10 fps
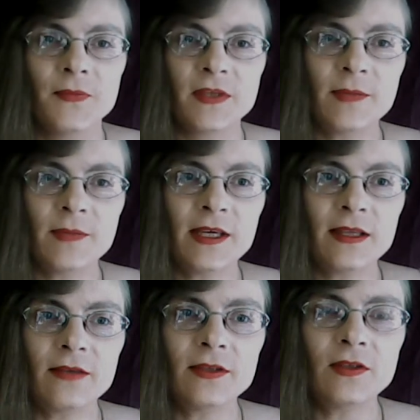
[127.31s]
To me,
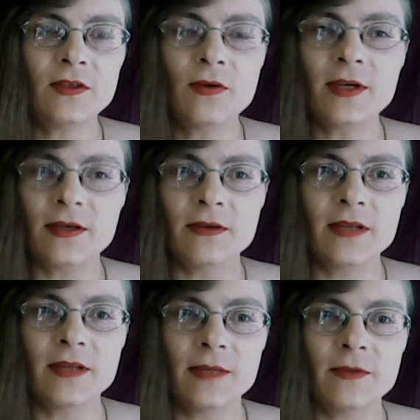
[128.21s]
there is no inherent
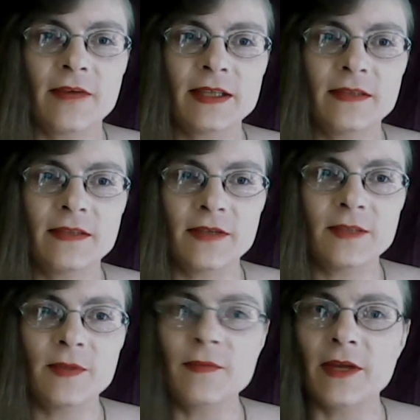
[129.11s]
label of activities
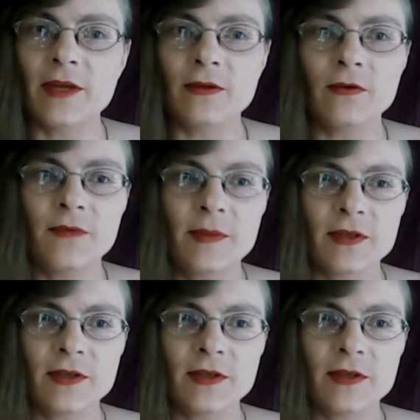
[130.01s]
being male or female,